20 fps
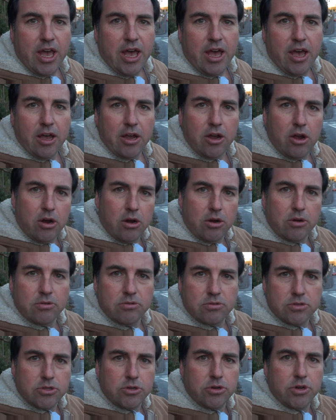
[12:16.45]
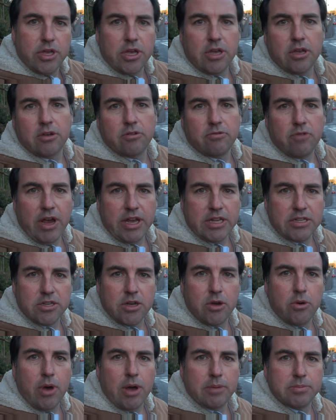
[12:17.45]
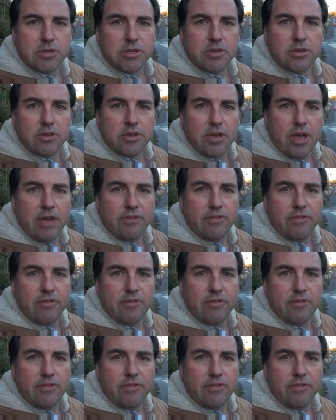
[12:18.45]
A car was turning right to go up to